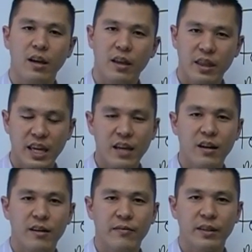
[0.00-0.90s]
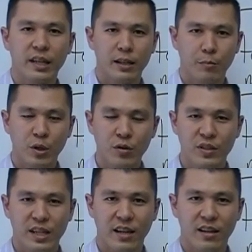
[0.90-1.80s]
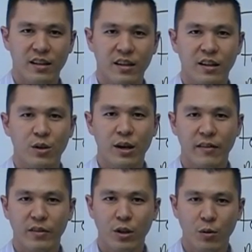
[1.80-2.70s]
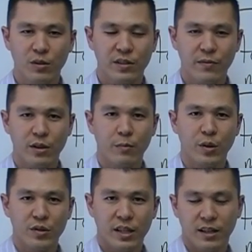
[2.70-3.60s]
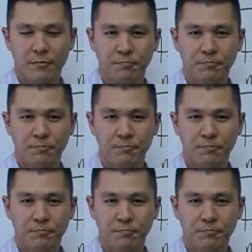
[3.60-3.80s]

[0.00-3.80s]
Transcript: Think of, in music, you have notes for the music.